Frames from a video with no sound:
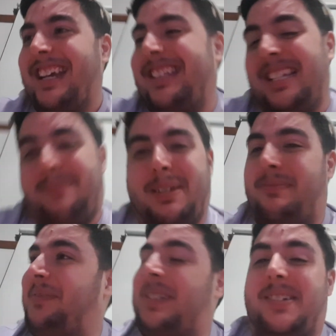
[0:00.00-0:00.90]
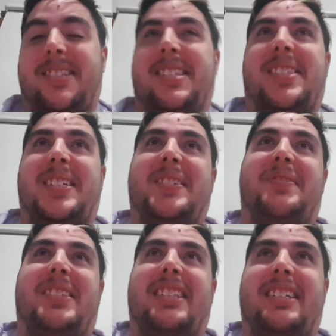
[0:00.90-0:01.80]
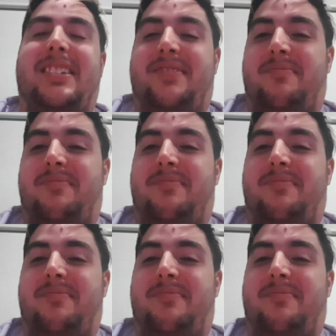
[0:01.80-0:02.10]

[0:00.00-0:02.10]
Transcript: These people don't deserve to live.